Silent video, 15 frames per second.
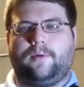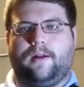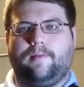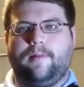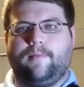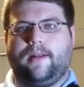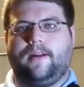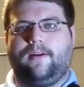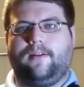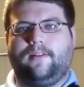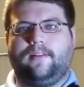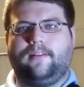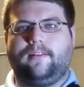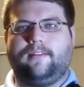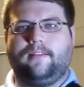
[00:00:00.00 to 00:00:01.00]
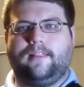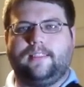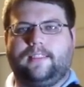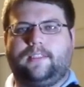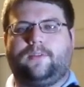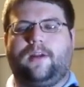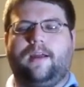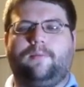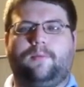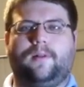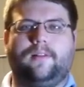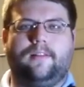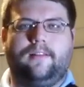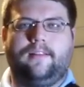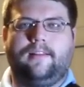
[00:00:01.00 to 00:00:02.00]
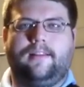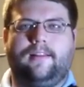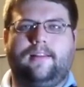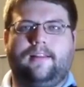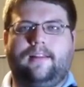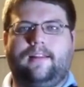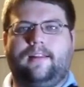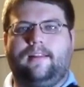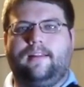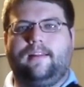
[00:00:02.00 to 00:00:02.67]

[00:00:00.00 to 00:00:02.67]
no problem at all. This strap will